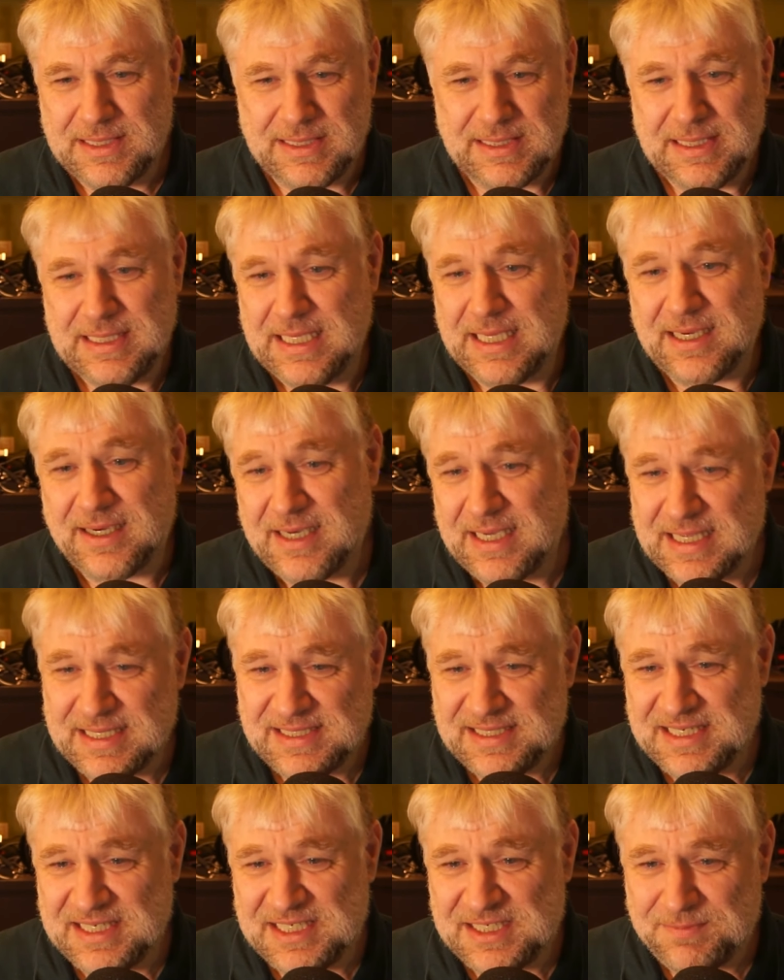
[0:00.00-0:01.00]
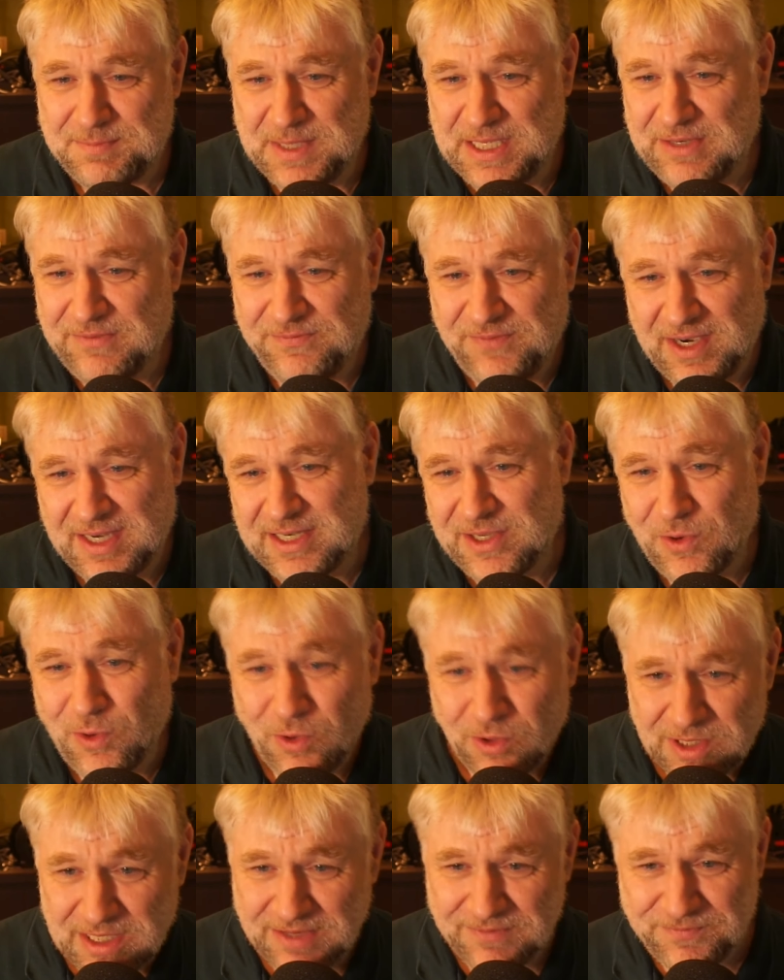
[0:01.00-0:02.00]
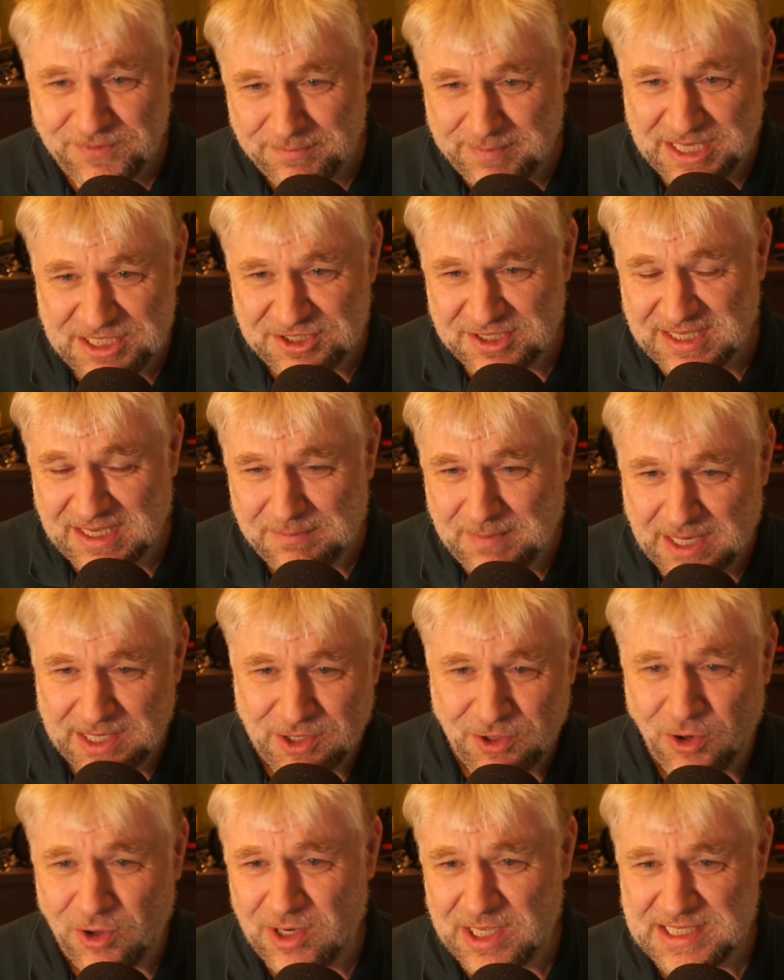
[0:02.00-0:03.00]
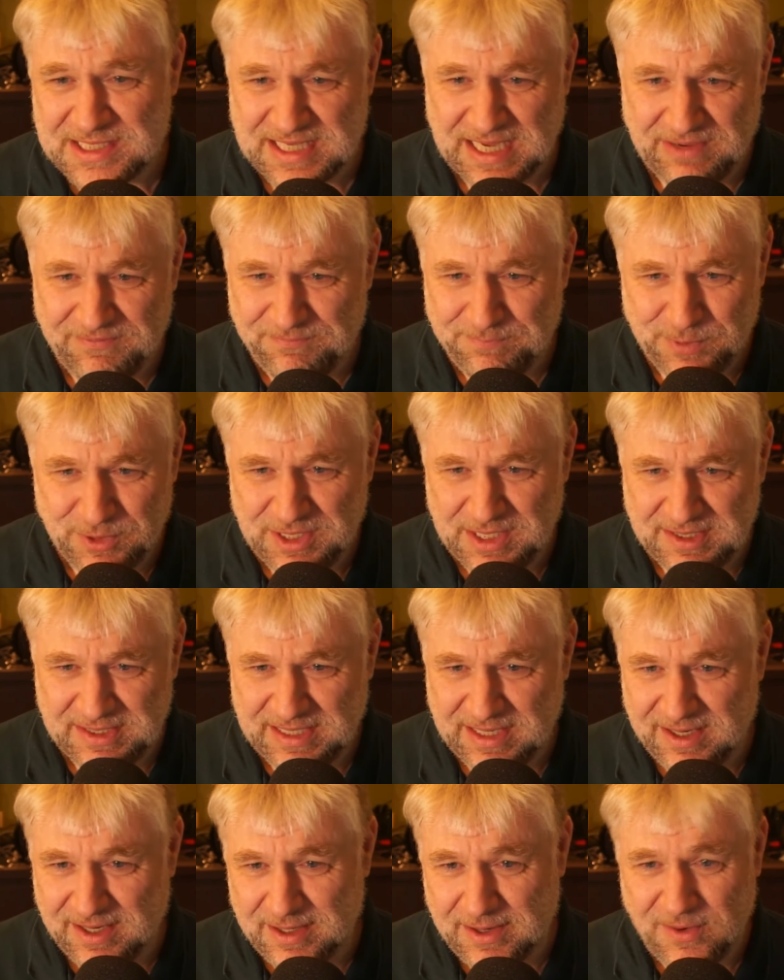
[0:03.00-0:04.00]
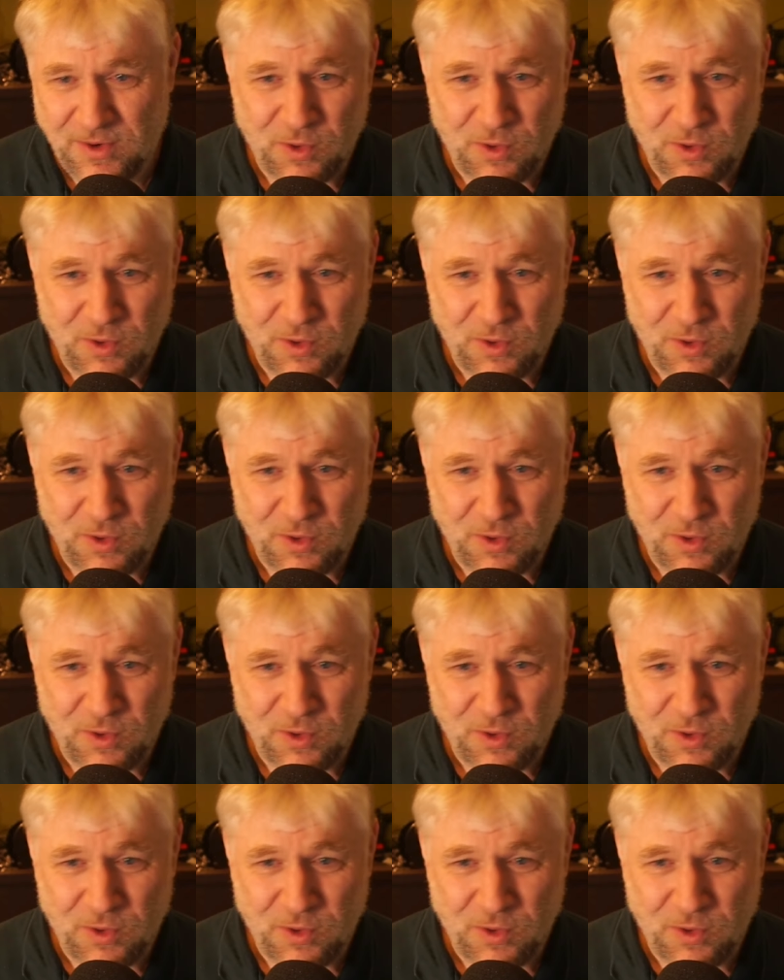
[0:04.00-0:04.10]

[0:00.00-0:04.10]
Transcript: the AI assists me in finding all the information that my colleagues have put in there,